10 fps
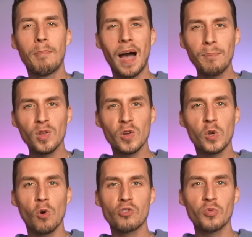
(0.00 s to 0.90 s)
Popular
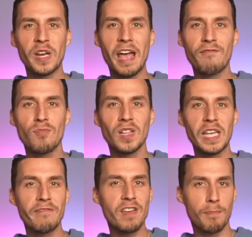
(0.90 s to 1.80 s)
culture would have you
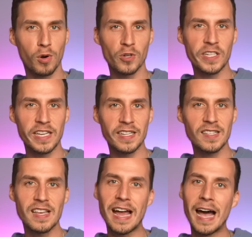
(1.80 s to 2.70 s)
believe that Perseus
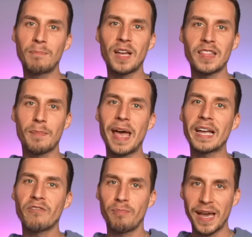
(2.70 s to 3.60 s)
then hopped on the
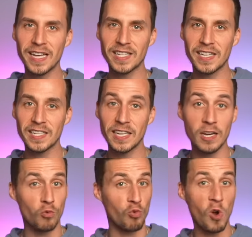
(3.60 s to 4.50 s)
back of Pegasus
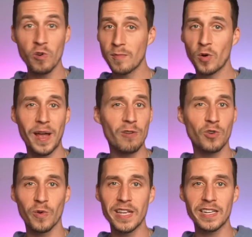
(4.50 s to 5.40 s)
and rode him around
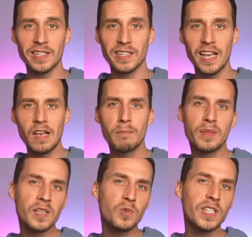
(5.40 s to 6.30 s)
Greece,
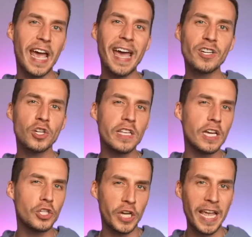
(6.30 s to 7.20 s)
but this was actually
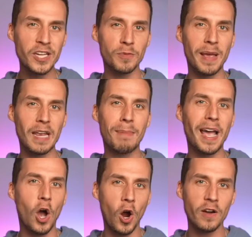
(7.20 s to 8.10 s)
a change made
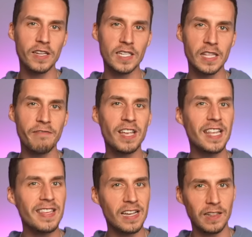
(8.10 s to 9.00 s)
by artists living
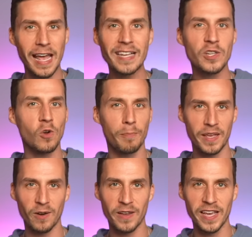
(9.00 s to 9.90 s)
in the classical
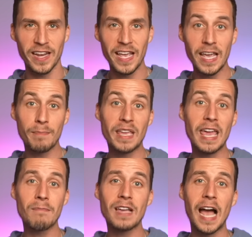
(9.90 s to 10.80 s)
period and
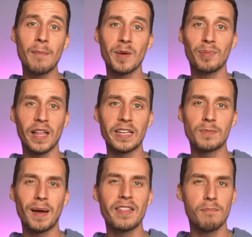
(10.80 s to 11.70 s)
became commonplace
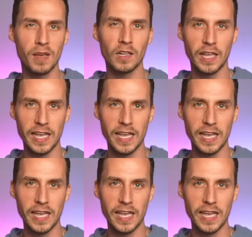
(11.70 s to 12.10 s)
by the Middle